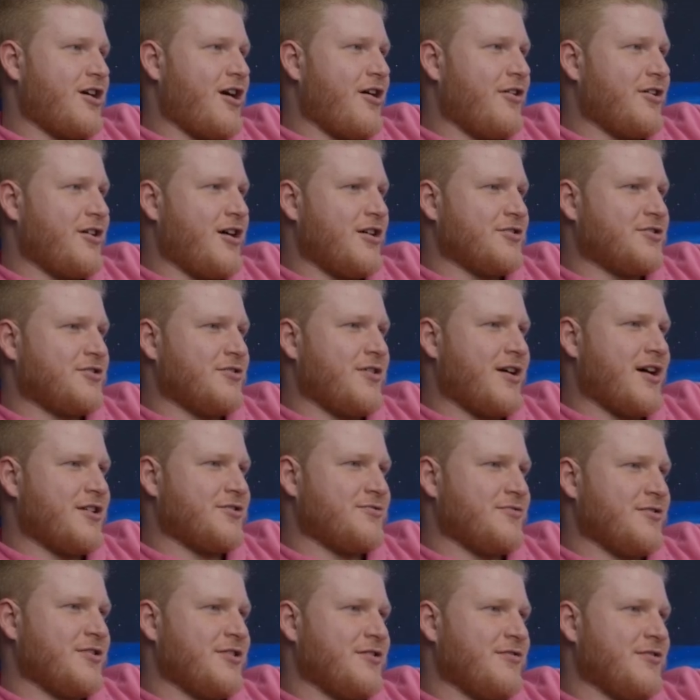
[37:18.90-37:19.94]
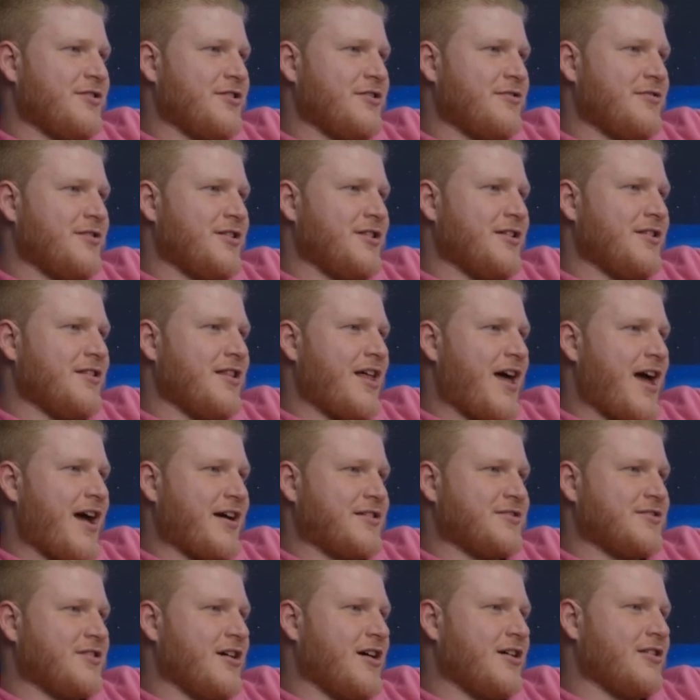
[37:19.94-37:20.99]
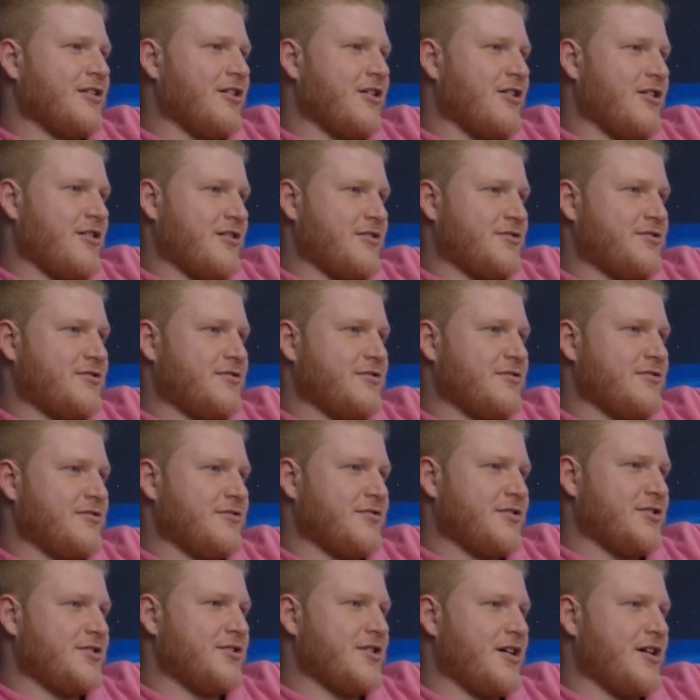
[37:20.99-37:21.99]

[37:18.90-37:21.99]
also has really, really, really lax gun laws, which